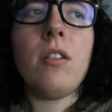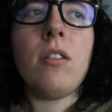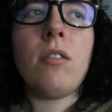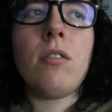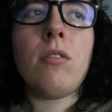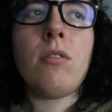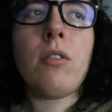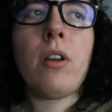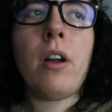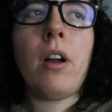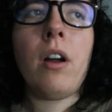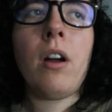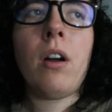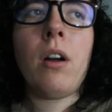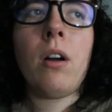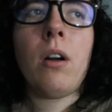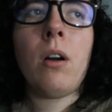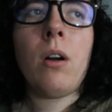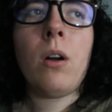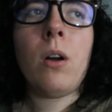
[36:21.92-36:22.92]

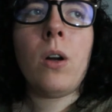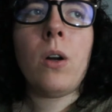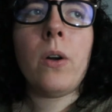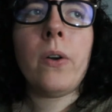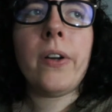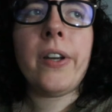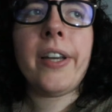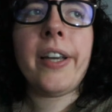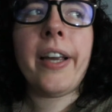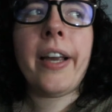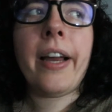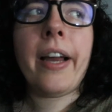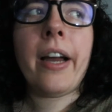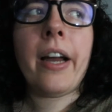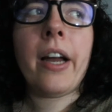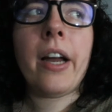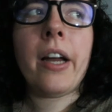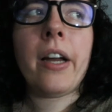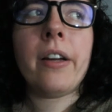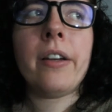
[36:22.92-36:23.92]
So,
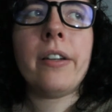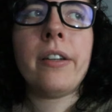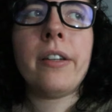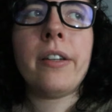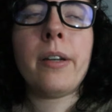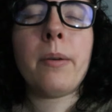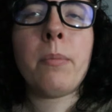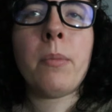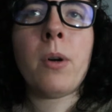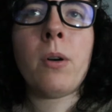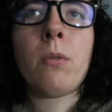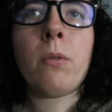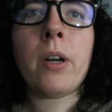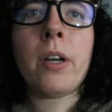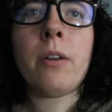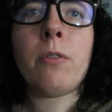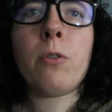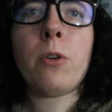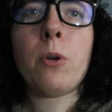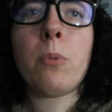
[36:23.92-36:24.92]
yeah, I'm all
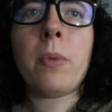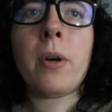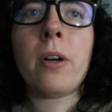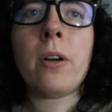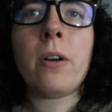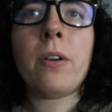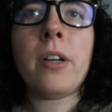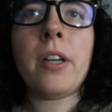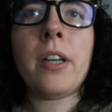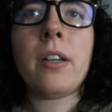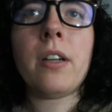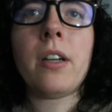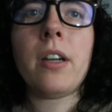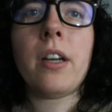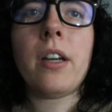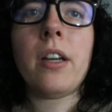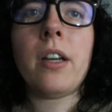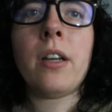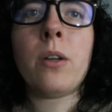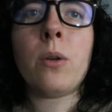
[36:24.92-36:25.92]
ready for tomorrow.
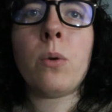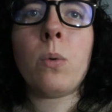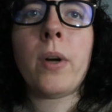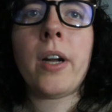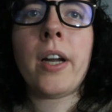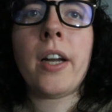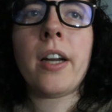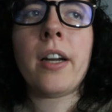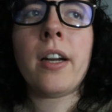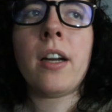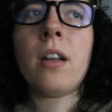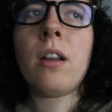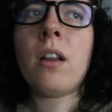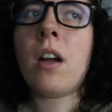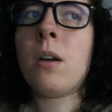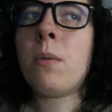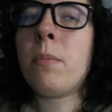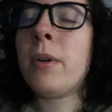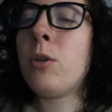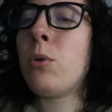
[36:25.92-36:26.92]
Either way, I got a
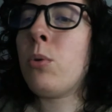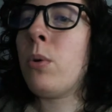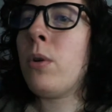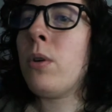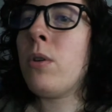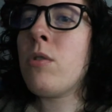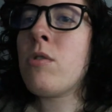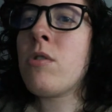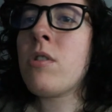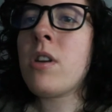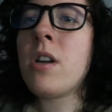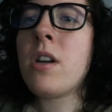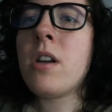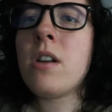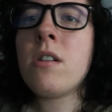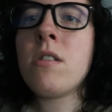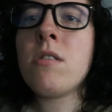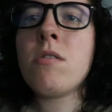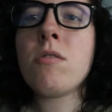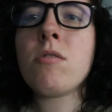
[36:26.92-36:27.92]
lot of my chores
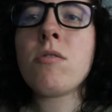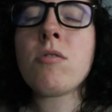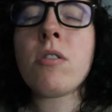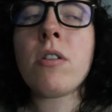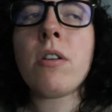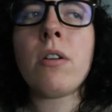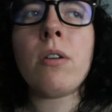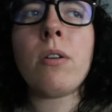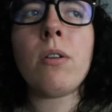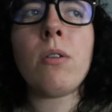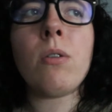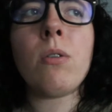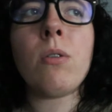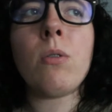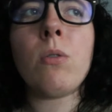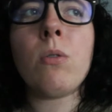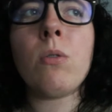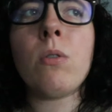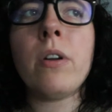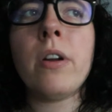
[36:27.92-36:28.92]
done,
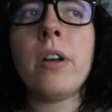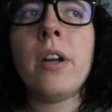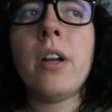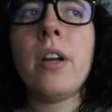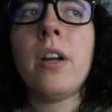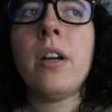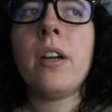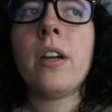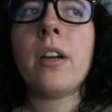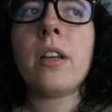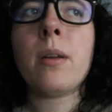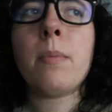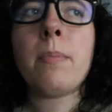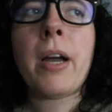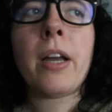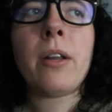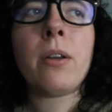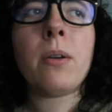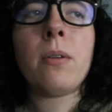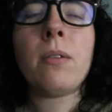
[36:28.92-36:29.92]
so got the
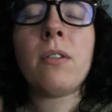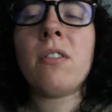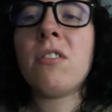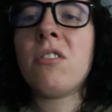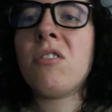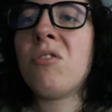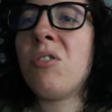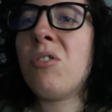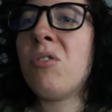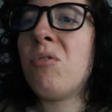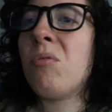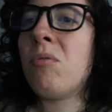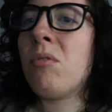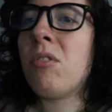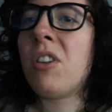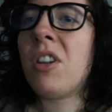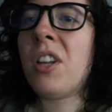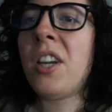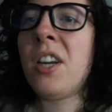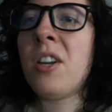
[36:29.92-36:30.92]
bathroom cl
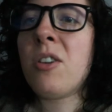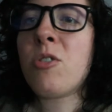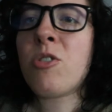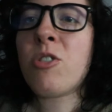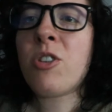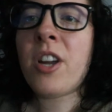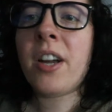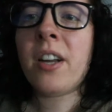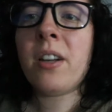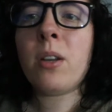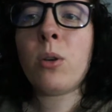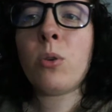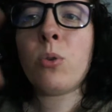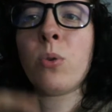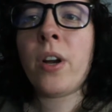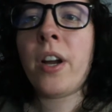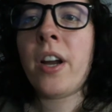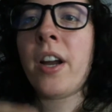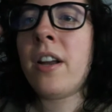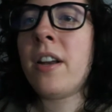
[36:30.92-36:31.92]
clean, check. The
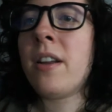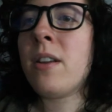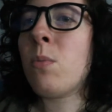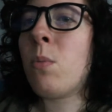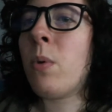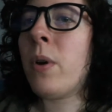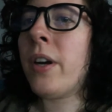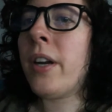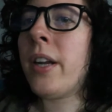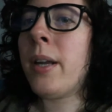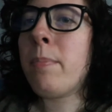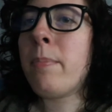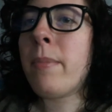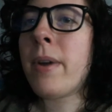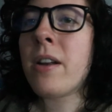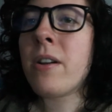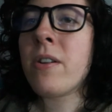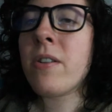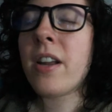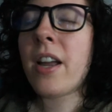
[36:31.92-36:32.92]
drain is working
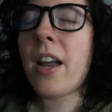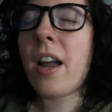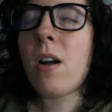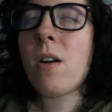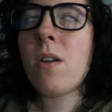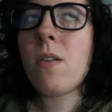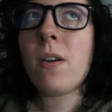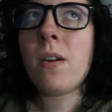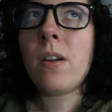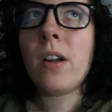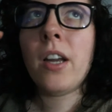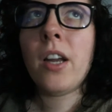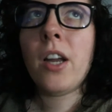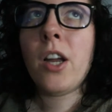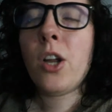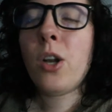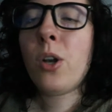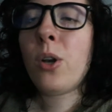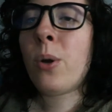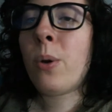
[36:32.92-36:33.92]
better now.
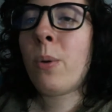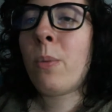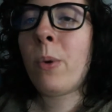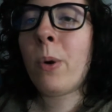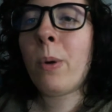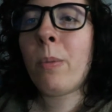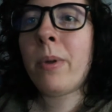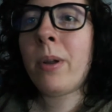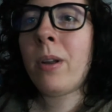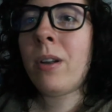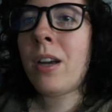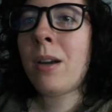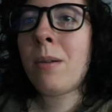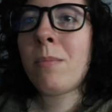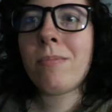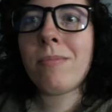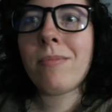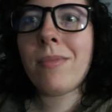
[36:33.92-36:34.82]
No more buildup.